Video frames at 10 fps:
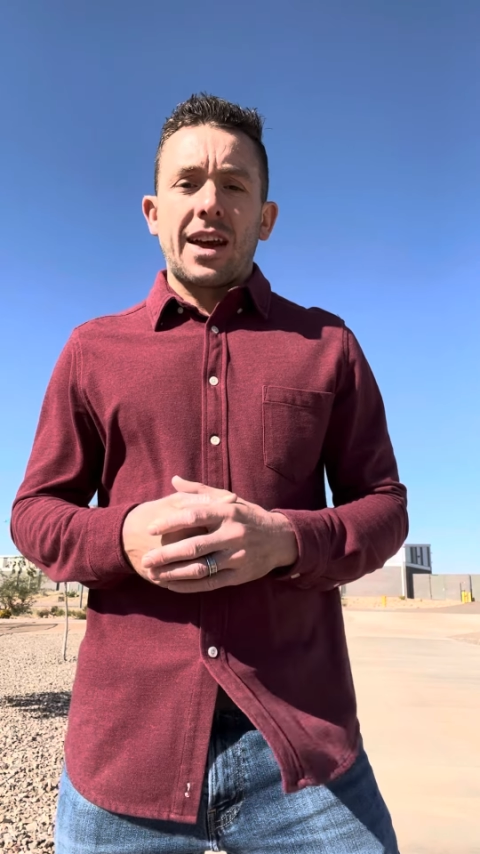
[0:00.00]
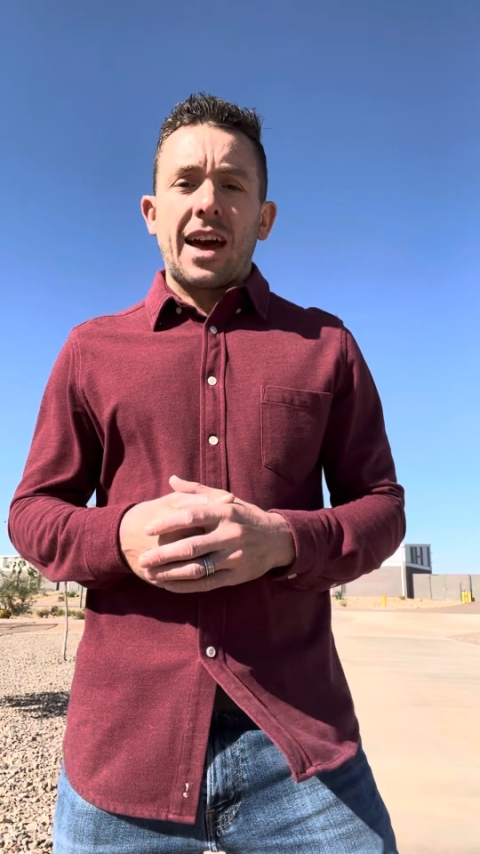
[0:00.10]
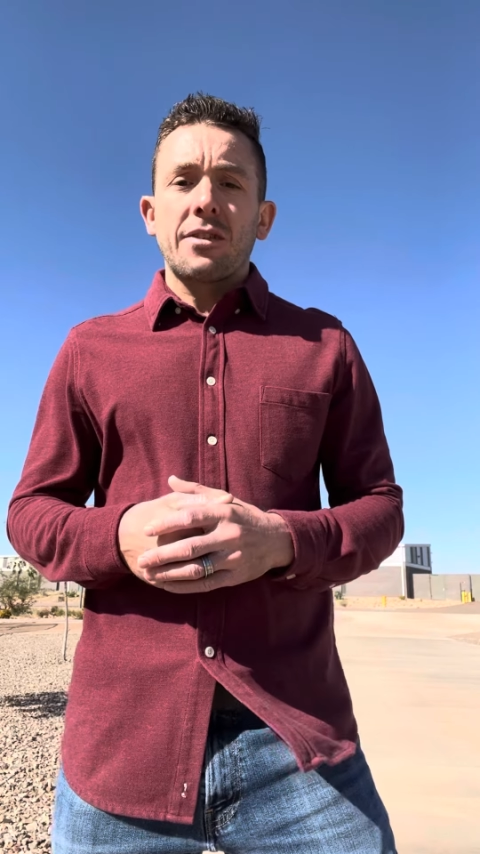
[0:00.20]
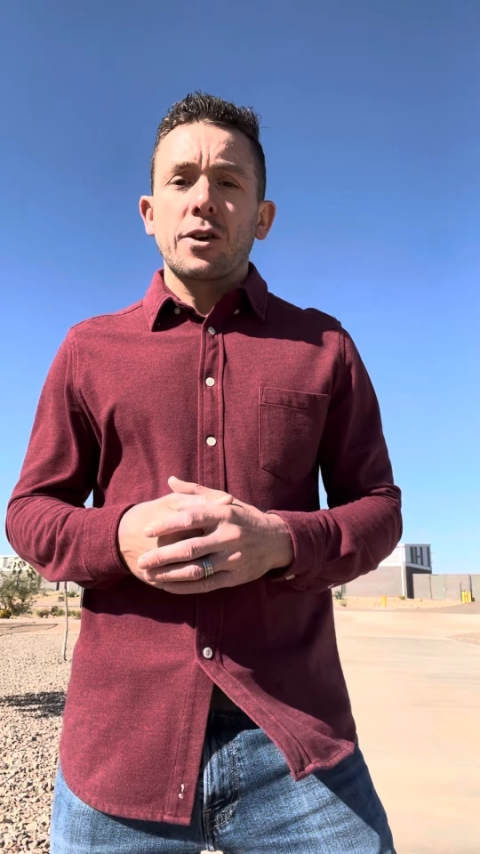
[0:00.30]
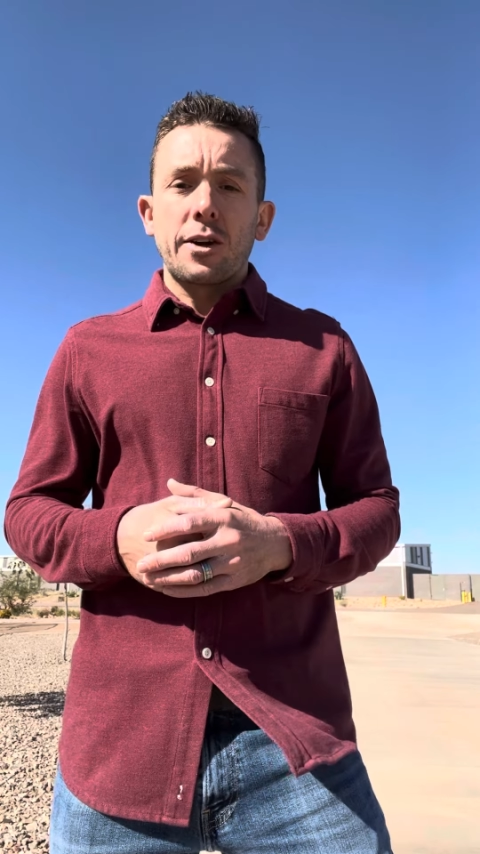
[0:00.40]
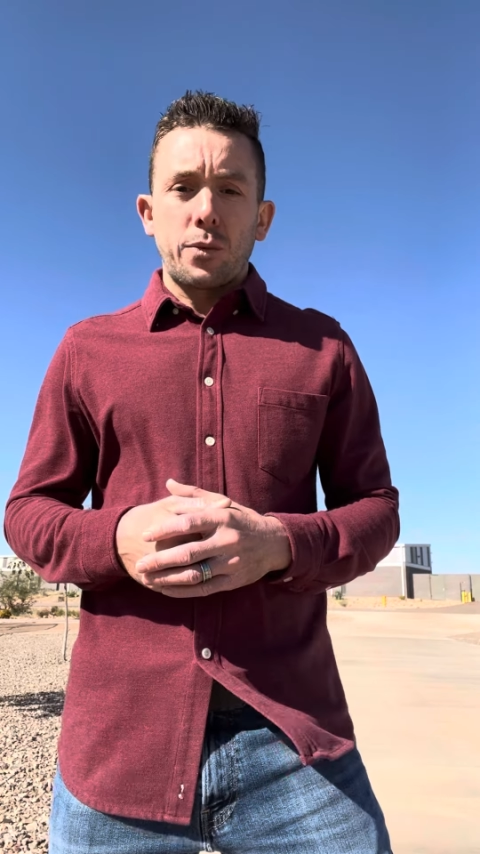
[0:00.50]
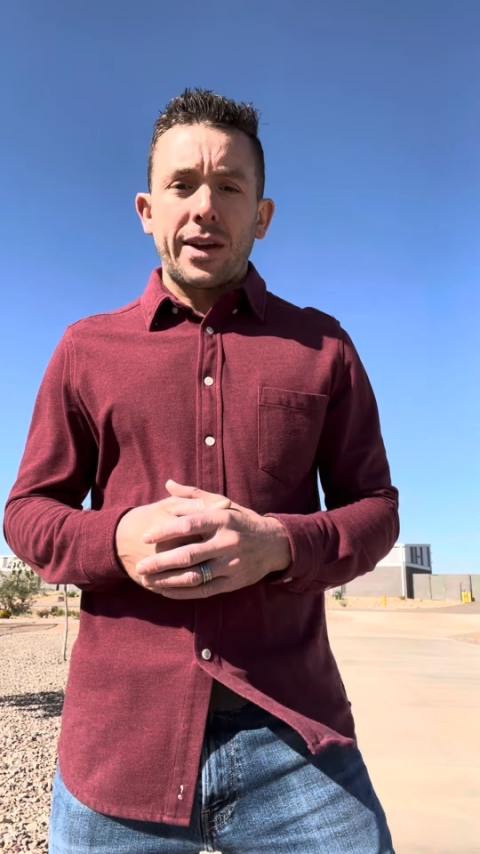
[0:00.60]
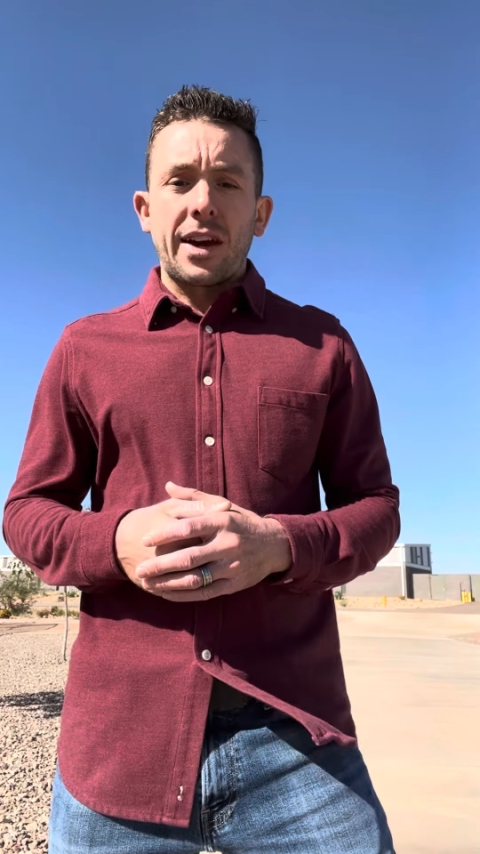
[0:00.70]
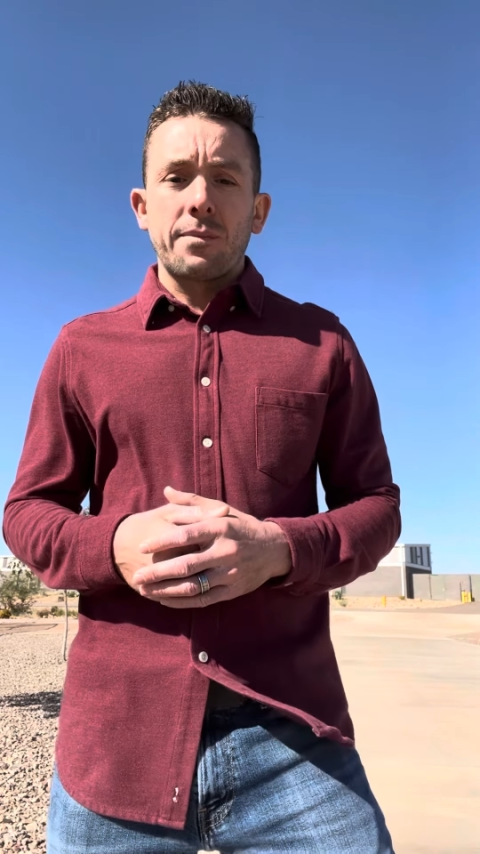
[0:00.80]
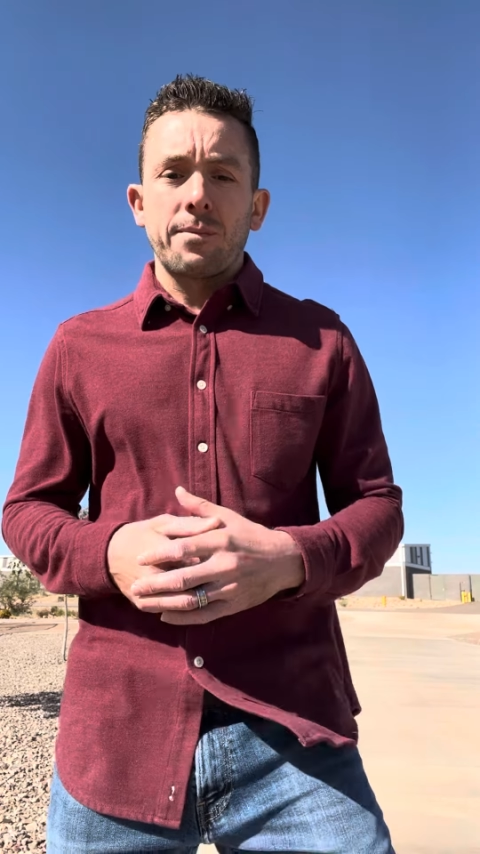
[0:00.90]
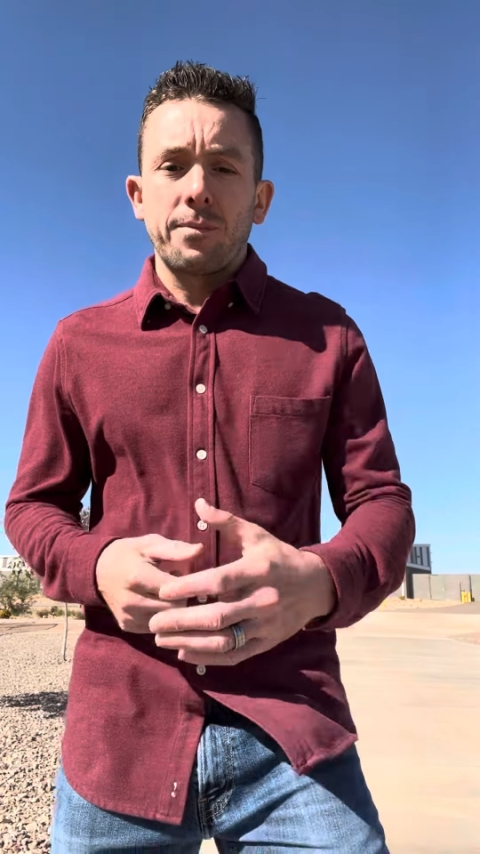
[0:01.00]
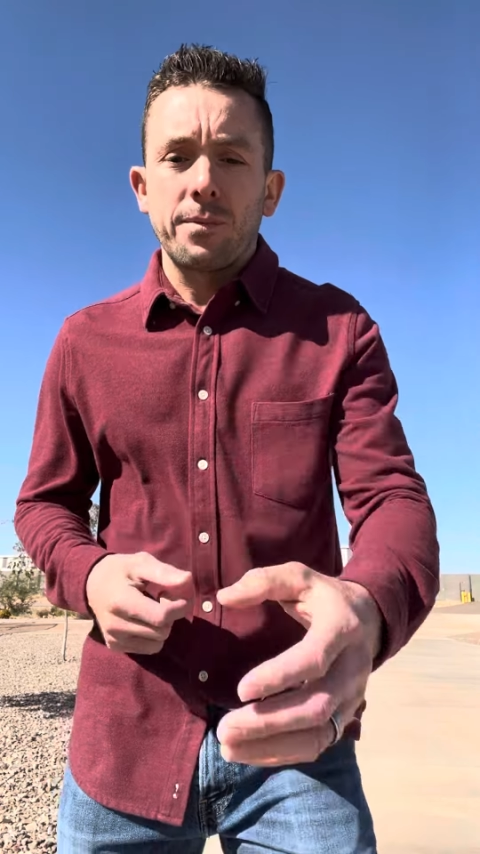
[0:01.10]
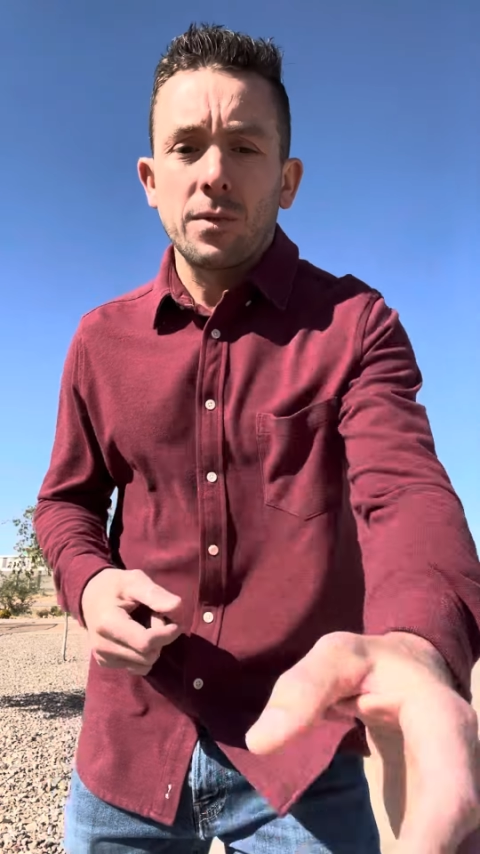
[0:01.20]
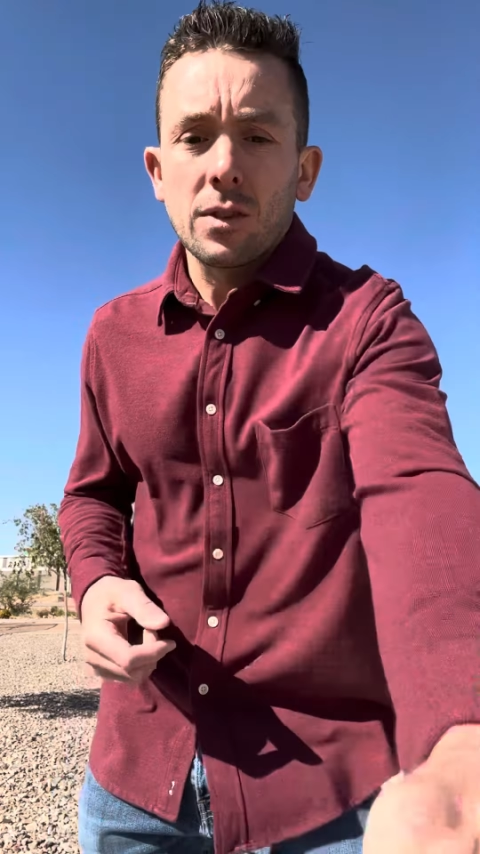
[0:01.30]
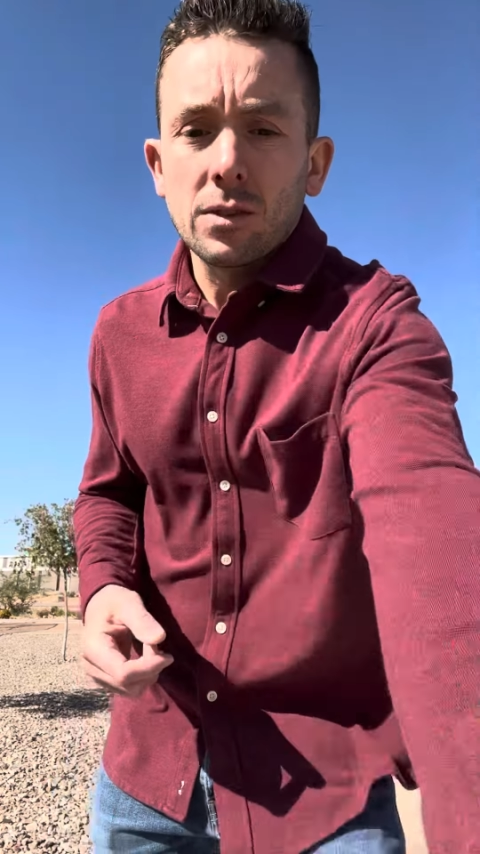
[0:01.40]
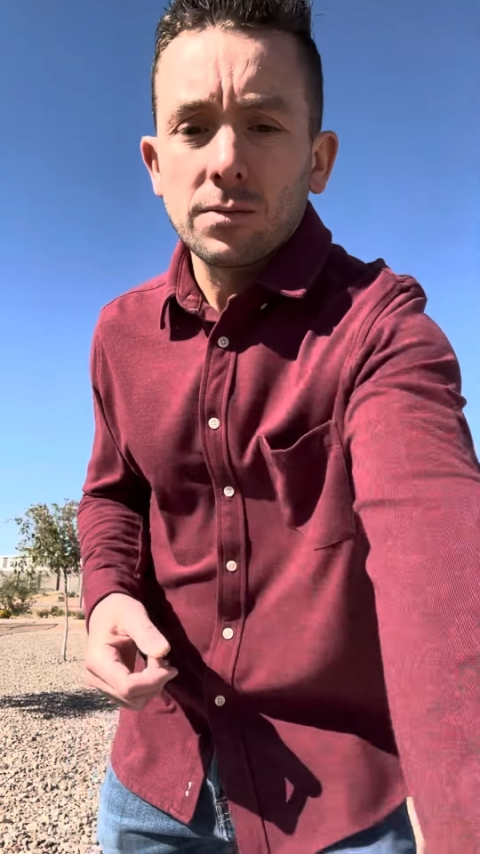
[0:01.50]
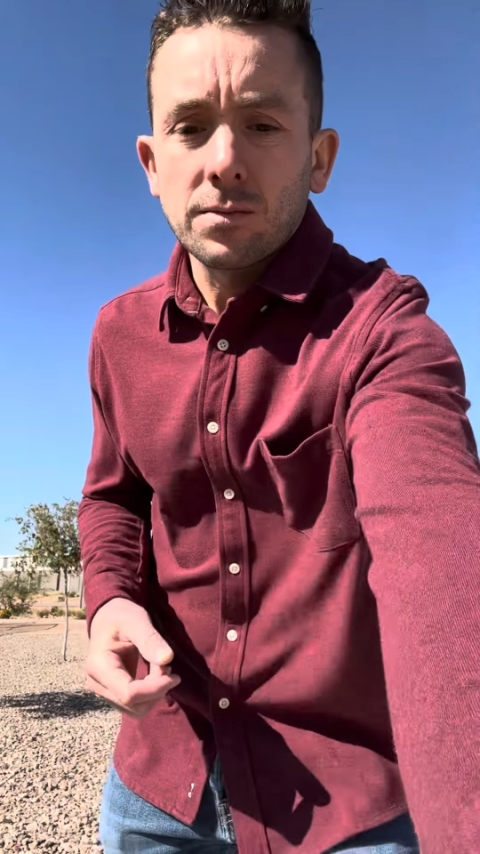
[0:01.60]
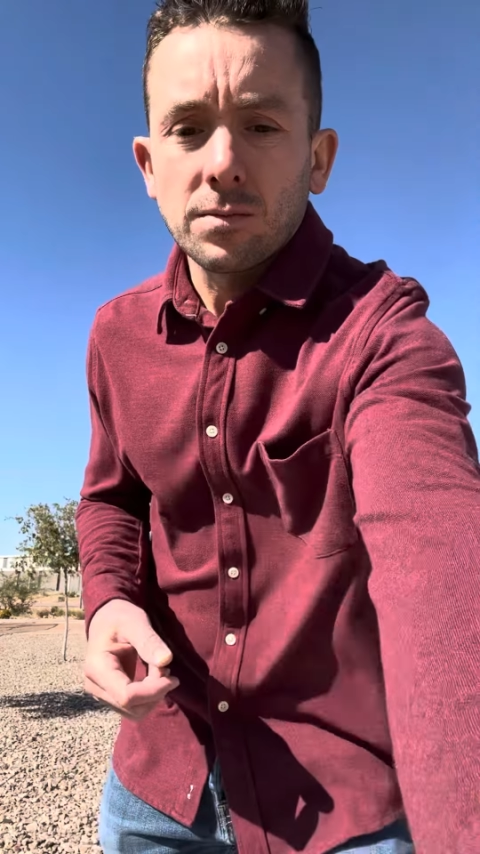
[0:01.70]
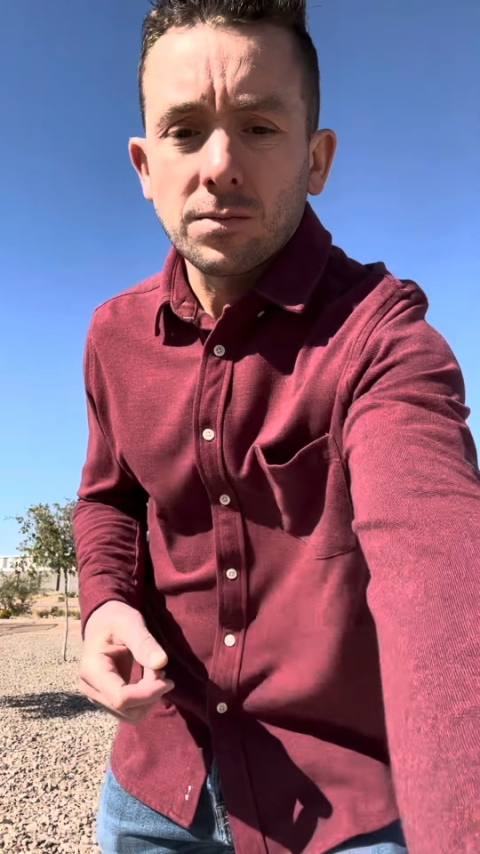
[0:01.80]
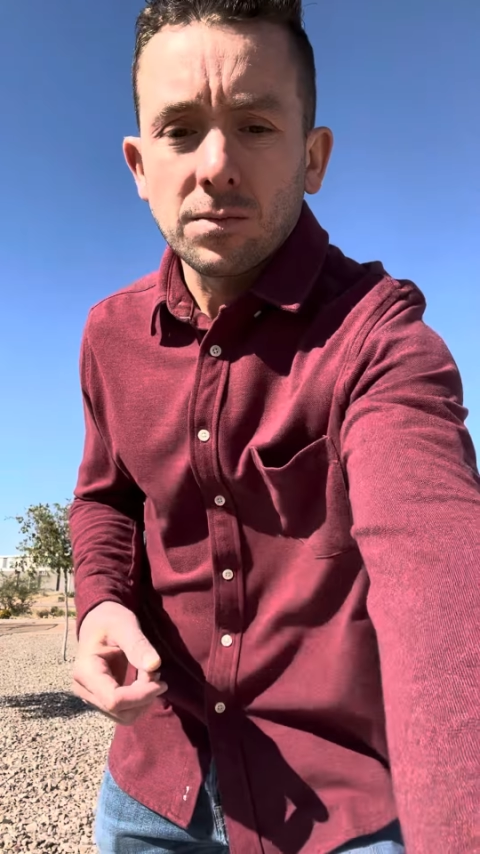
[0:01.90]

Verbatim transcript: Have a great weekend.